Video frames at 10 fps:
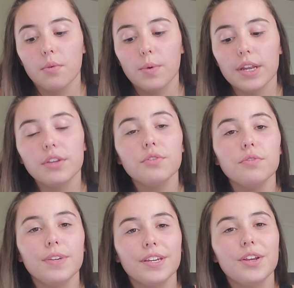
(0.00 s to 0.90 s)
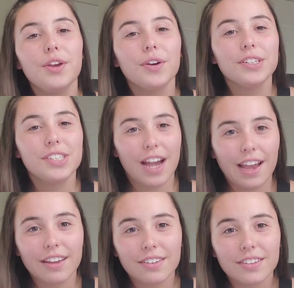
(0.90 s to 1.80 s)
When you feed your
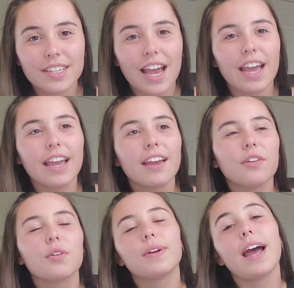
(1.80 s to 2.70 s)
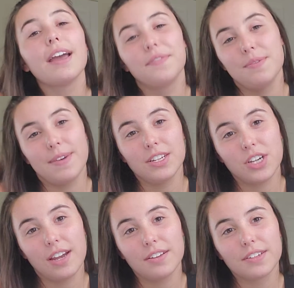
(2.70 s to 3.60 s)
child, when I feed my
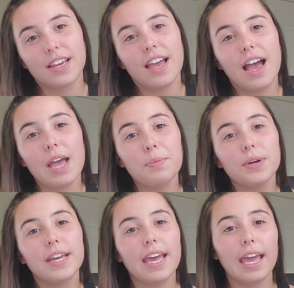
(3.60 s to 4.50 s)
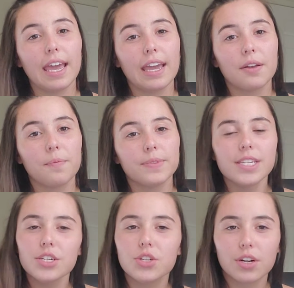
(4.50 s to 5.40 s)
child, I put a
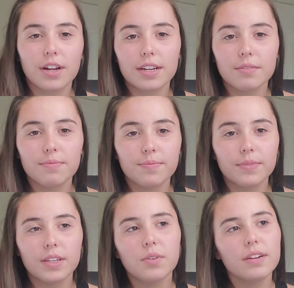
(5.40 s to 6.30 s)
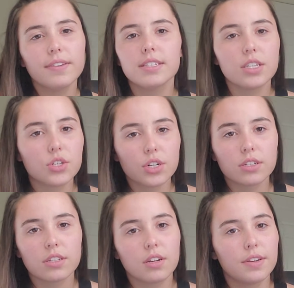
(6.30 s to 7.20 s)
t-shirt on him. One of his
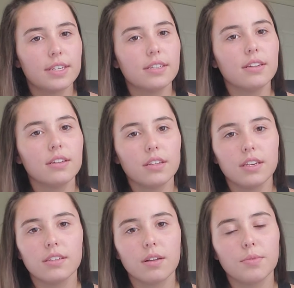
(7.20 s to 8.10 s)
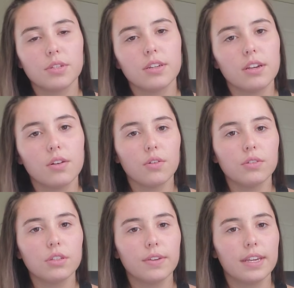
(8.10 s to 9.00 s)
t-shirts, he's almost a
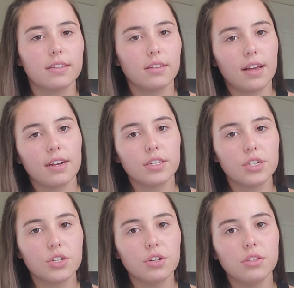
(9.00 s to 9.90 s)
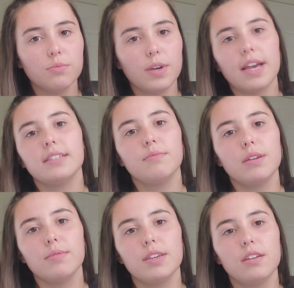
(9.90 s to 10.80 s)
old, so he has a lot of t-shirts, but as a
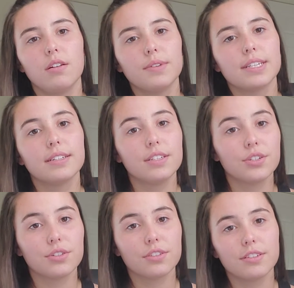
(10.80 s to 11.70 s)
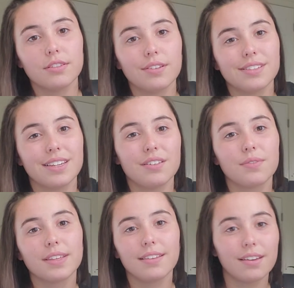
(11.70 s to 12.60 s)
baby he always had t-shirts too, because I
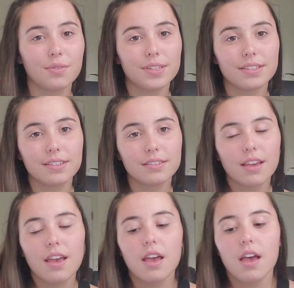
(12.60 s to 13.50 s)
don't really like onesies.